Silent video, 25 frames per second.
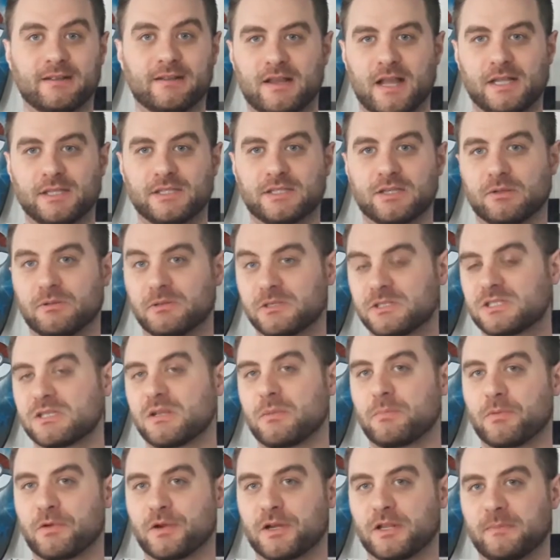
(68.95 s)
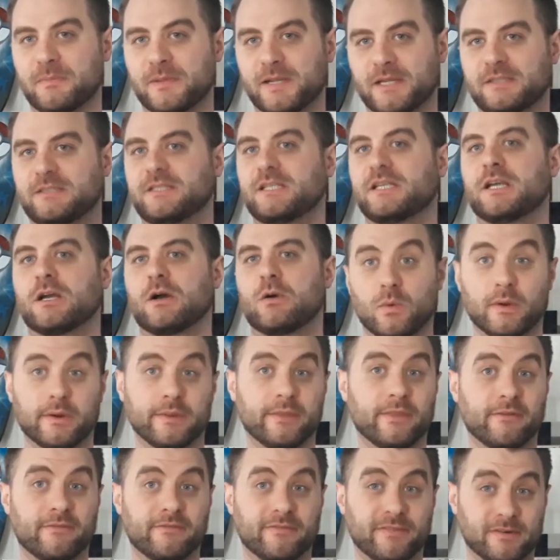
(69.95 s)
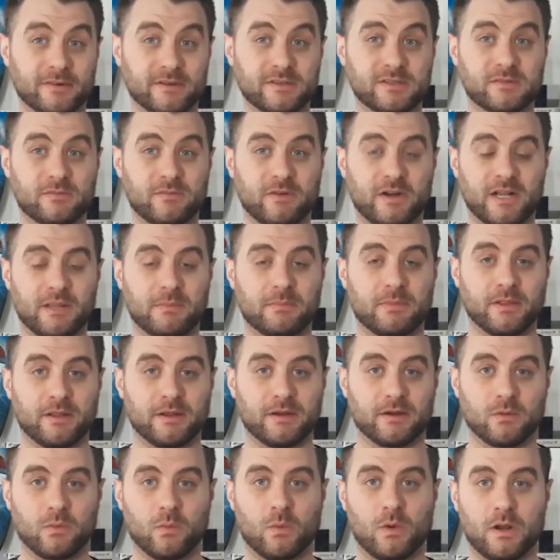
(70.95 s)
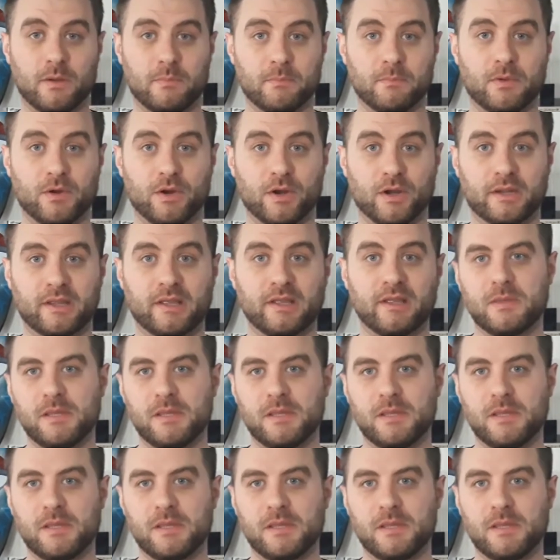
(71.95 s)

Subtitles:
And so this is a pretty big deal, where in the first Ready Player 1 book,